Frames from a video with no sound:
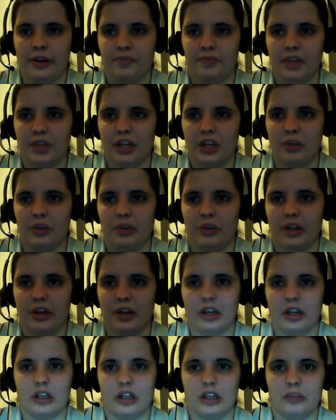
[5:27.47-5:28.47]
Anyway,
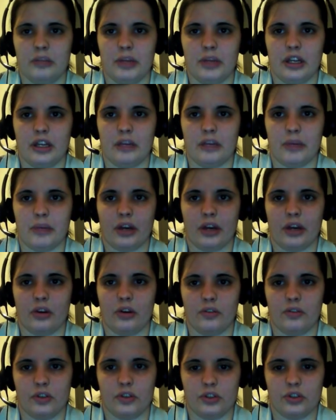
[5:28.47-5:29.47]
let me get back
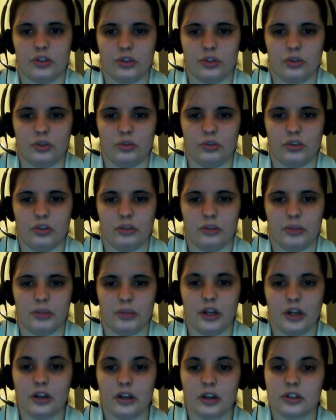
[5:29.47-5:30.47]
over to the
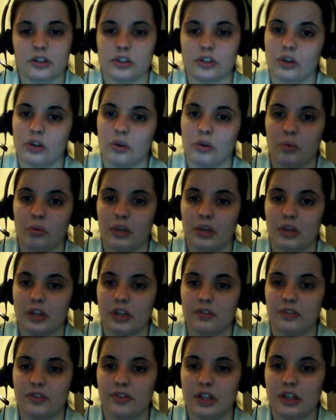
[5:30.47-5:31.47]
blog so we
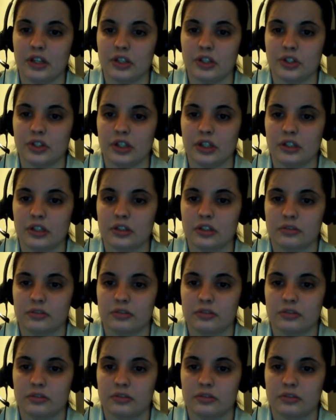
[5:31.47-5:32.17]
can finish it.